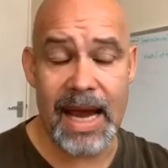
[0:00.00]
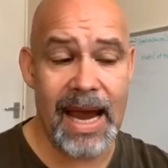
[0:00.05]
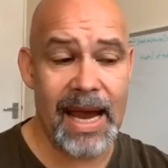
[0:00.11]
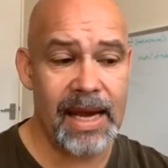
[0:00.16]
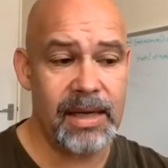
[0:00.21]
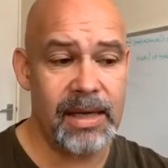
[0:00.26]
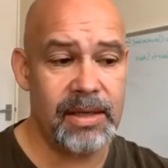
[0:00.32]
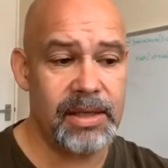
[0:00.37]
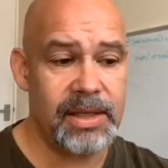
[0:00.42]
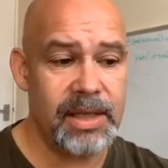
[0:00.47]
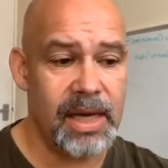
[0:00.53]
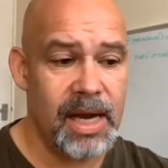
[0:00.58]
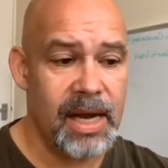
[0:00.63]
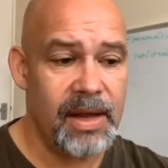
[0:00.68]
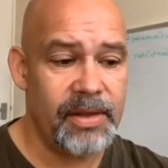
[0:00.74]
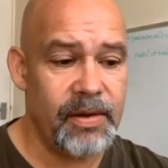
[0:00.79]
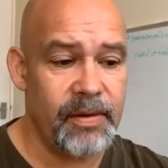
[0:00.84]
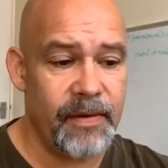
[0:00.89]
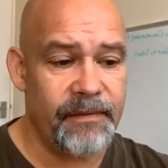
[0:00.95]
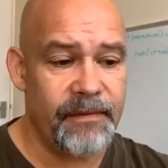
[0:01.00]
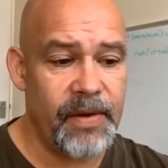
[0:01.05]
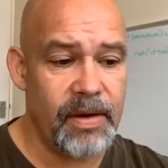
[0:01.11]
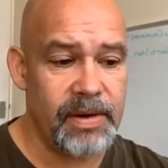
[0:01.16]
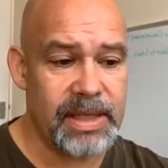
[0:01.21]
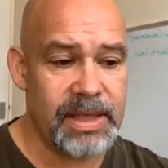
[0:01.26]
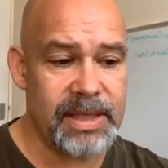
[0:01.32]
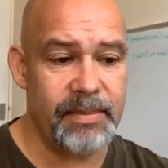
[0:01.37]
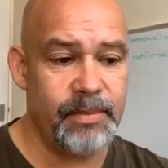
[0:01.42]
And there are
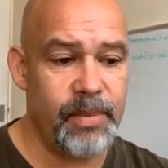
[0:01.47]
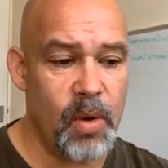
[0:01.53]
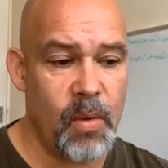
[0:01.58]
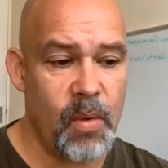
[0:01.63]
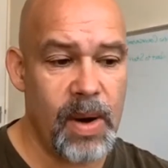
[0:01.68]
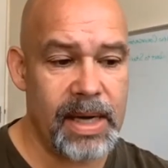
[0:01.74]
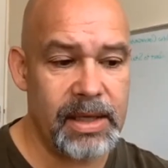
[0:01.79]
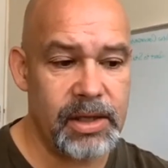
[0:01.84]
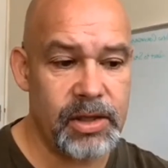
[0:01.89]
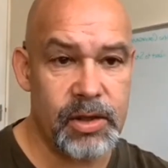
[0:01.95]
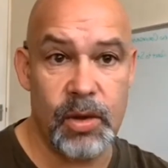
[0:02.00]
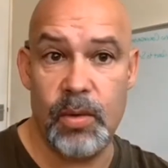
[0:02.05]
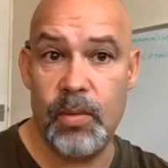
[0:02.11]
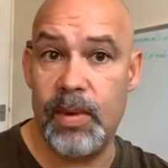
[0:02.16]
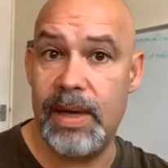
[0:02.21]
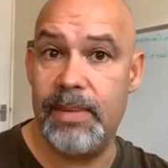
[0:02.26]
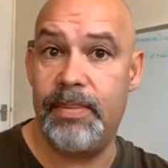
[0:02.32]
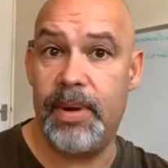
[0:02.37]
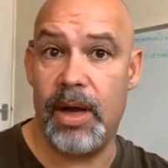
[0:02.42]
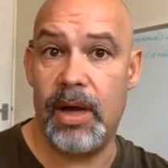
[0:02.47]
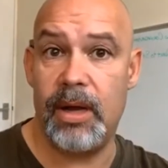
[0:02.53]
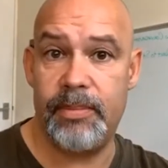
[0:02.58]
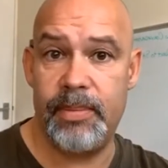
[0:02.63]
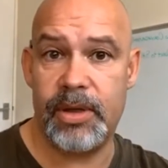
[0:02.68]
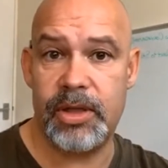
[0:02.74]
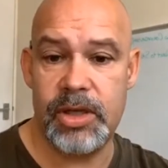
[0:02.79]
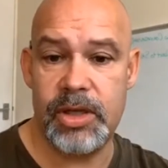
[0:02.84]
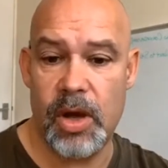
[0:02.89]
very simple ways to
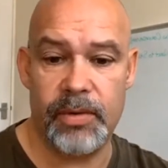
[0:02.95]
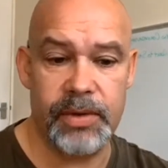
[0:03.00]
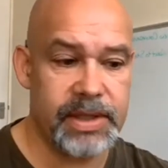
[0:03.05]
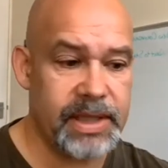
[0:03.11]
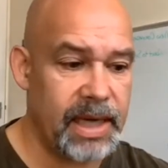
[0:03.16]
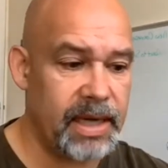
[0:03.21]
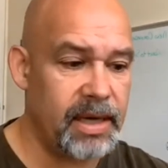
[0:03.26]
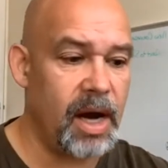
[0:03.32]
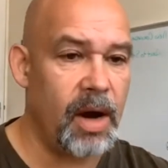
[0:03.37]
repurpose content